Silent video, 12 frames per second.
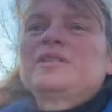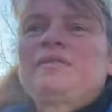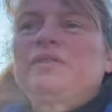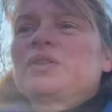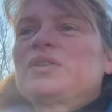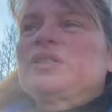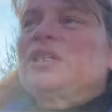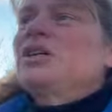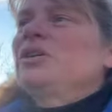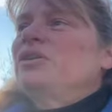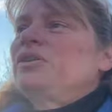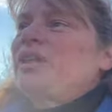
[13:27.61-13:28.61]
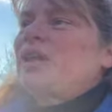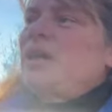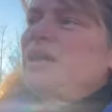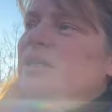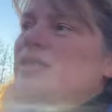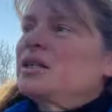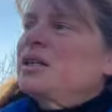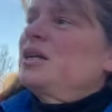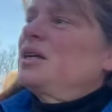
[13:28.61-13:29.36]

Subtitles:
the first year that